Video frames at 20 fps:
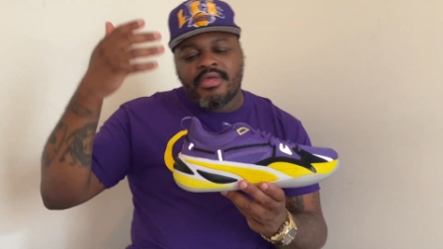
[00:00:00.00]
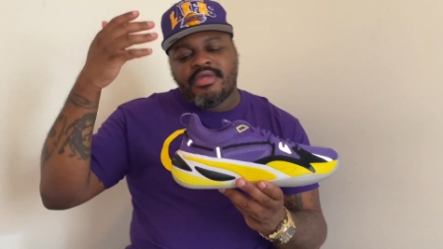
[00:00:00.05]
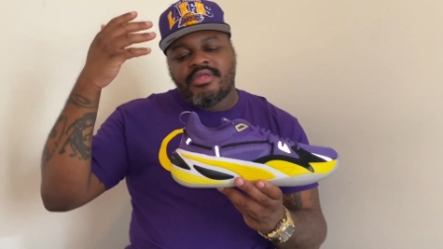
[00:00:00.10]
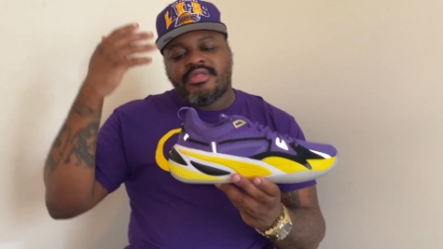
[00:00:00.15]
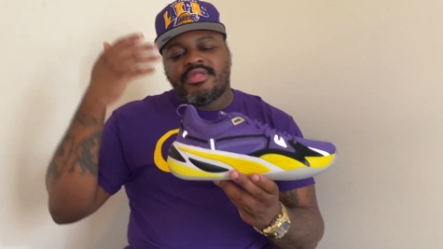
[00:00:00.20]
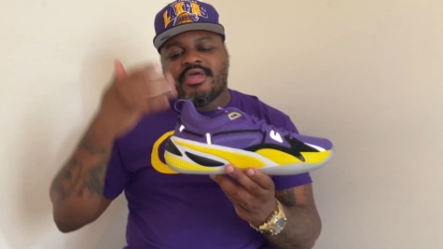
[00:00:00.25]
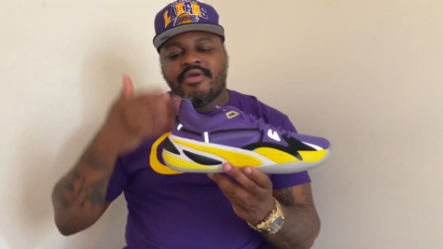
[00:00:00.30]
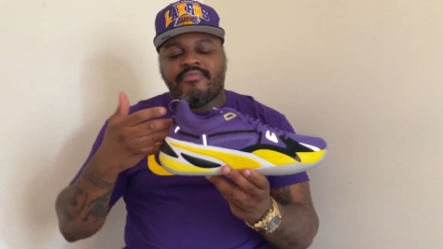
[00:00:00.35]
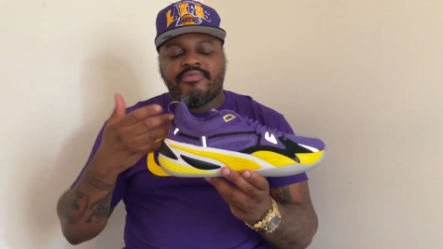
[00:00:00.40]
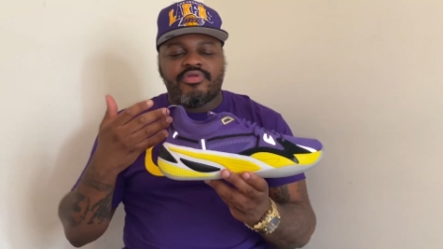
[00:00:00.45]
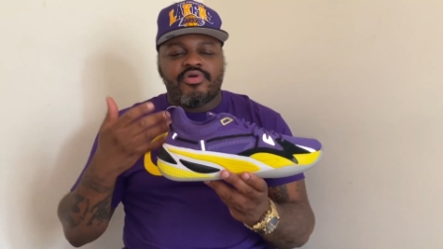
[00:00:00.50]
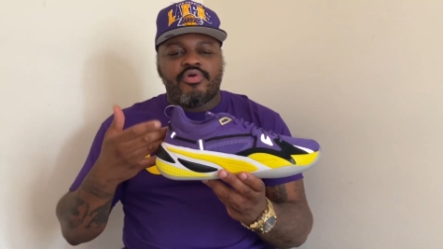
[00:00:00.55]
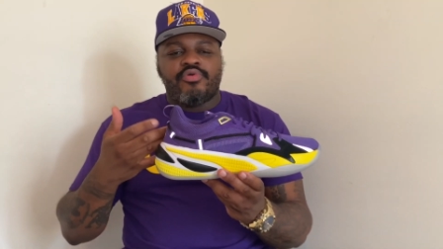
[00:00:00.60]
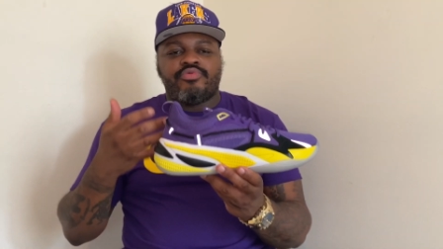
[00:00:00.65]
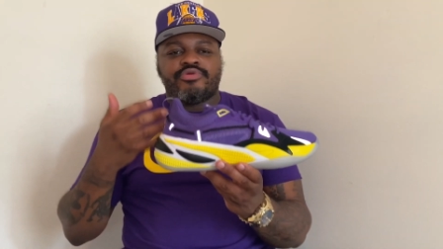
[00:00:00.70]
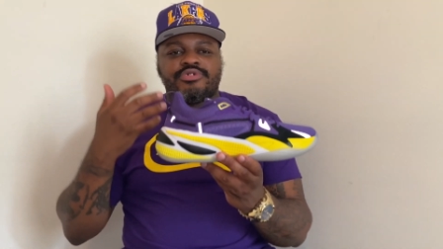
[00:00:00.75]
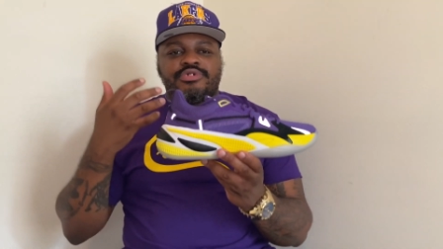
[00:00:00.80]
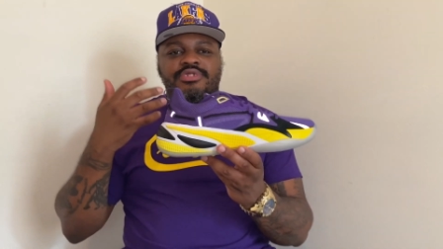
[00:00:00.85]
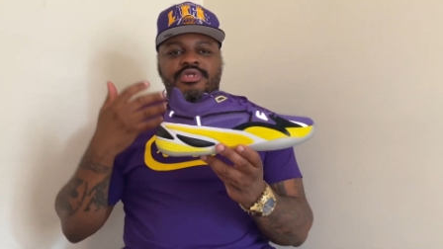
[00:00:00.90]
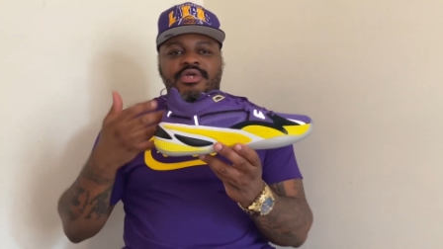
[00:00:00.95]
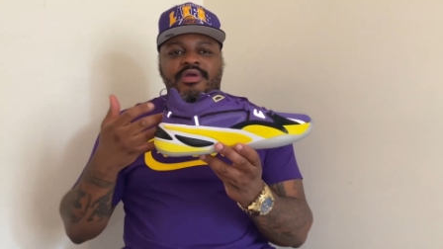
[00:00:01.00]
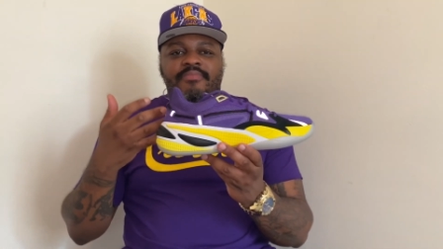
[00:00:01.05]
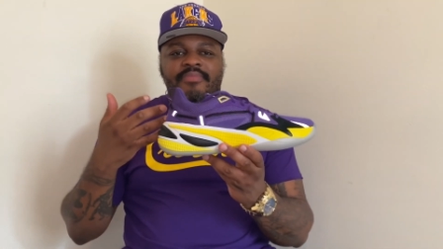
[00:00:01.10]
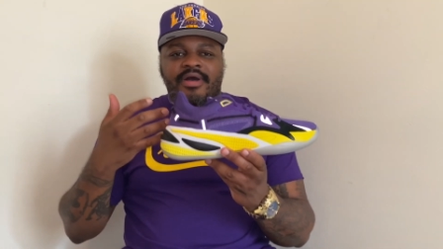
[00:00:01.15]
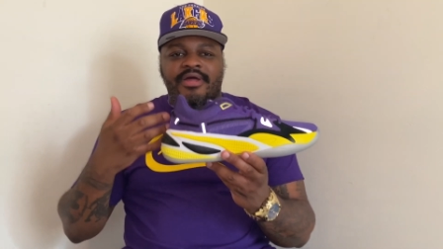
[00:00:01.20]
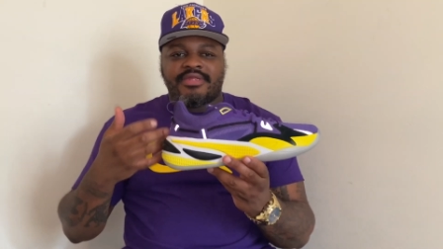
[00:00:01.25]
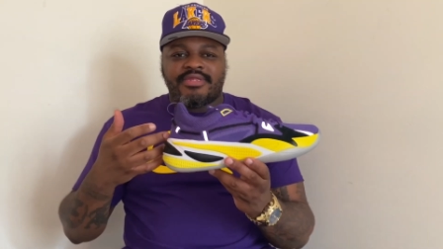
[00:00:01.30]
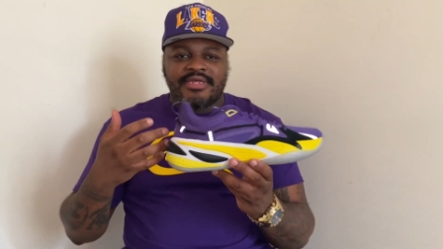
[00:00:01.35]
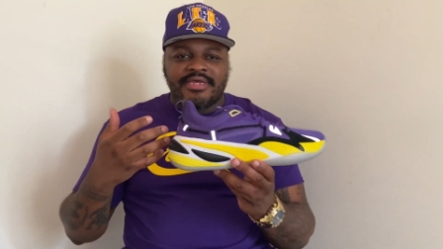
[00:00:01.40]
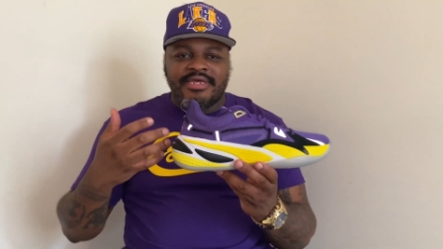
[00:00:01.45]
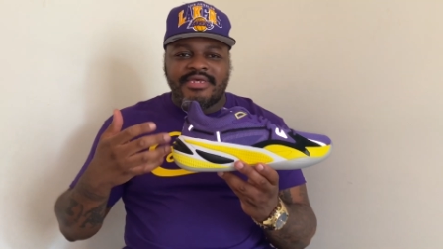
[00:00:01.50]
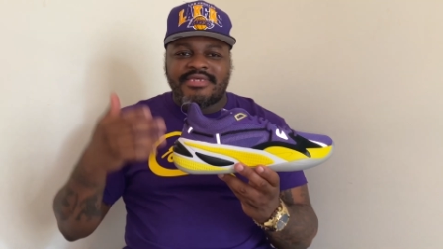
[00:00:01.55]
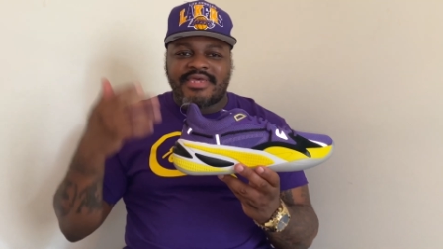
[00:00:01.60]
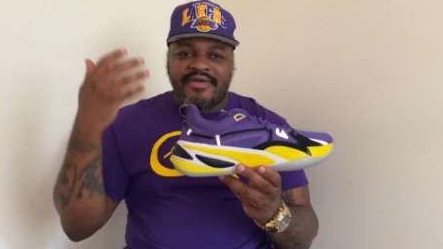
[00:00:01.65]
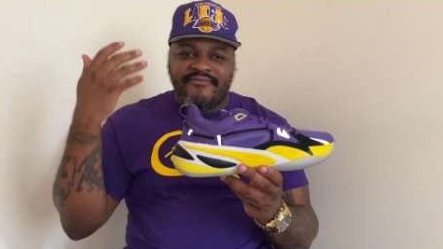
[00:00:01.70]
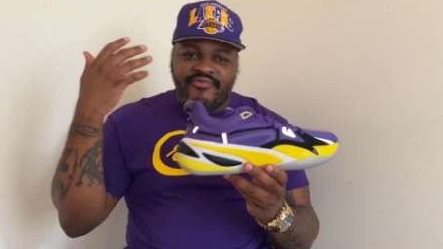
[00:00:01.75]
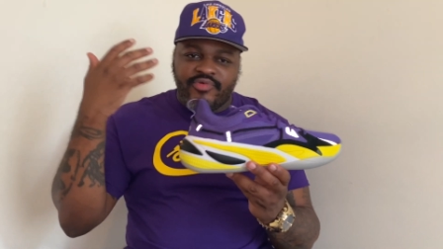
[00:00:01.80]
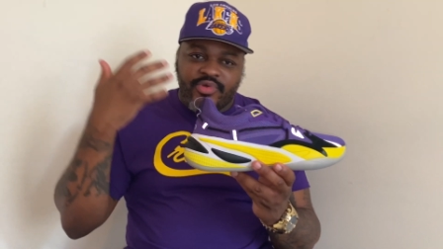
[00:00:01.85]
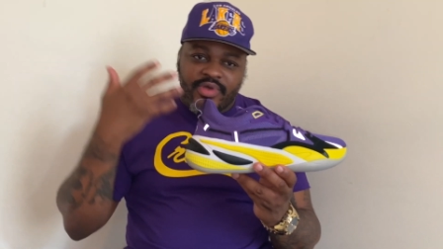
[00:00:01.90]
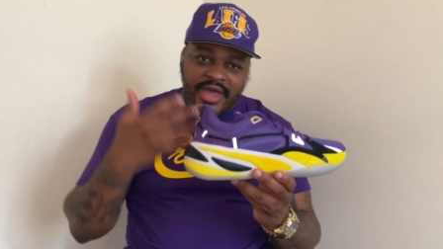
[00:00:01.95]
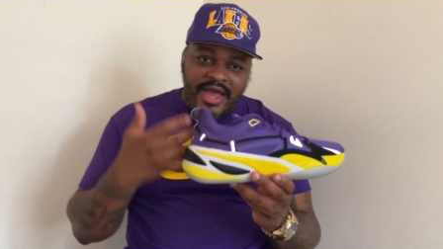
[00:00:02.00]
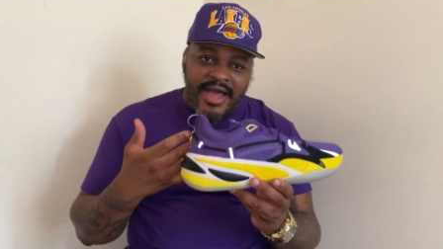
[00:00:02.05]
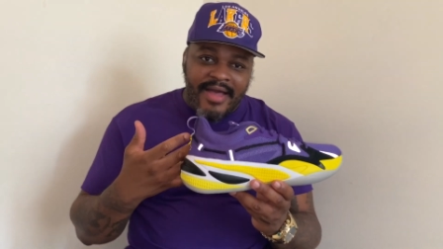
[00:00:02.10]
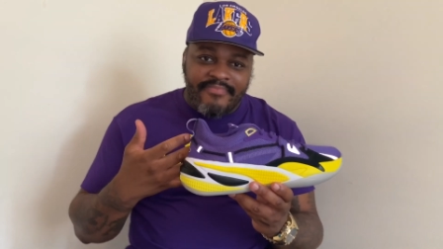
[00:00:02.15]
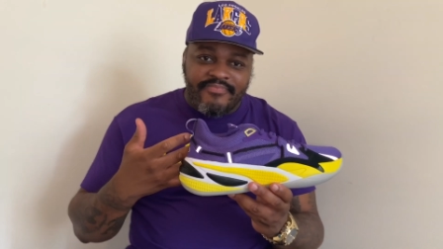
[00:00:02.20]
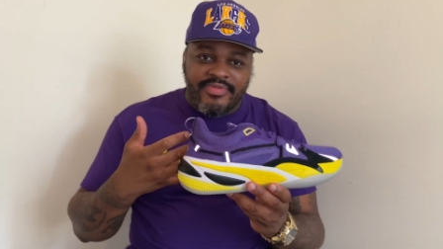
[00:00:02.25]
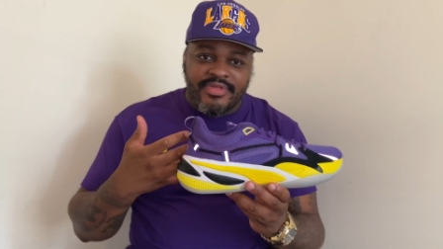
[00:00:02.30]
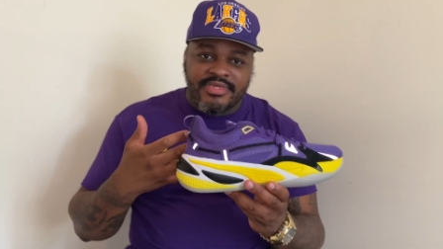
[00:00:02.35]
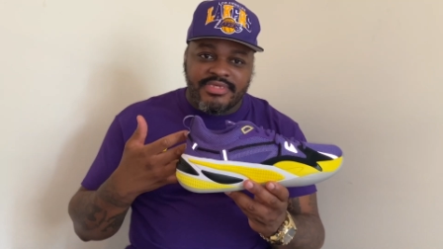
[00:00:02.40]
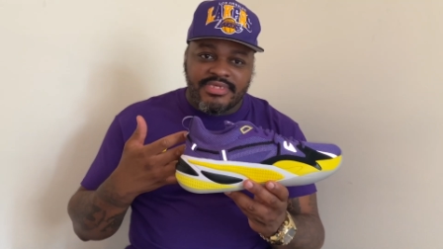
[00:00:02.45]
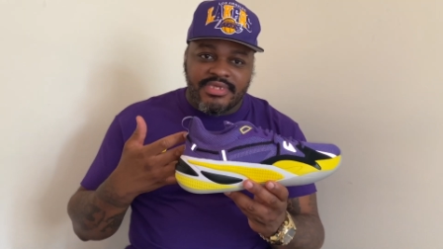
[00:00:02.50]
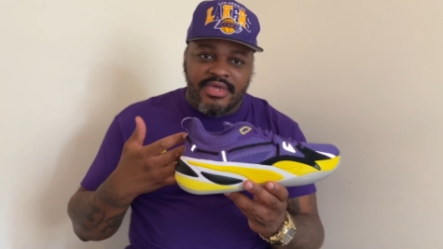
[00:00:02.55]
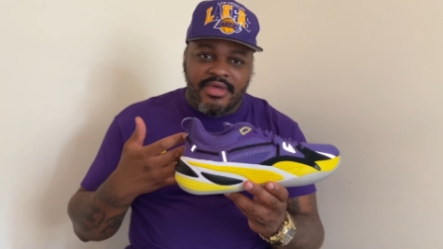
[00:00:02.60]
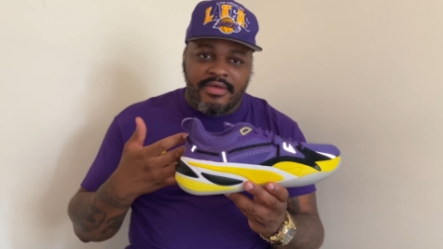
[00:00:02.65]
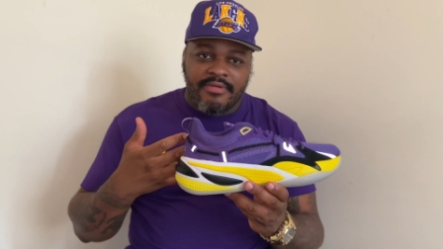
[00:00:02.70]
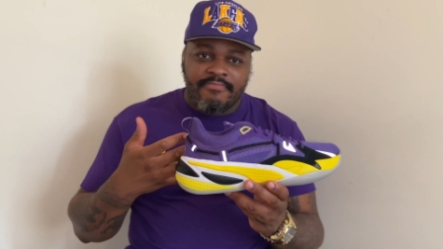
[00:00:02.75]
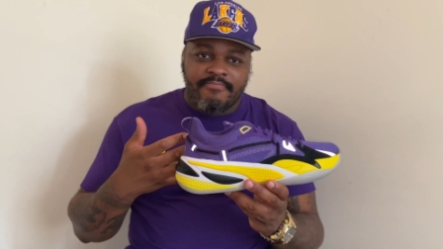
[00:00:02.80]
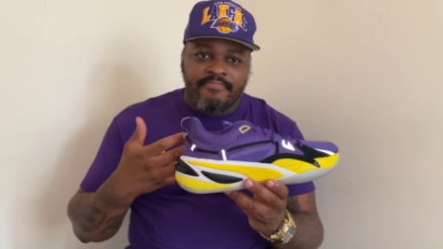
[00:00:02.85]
let me know what you think about these. Have you copped these yet?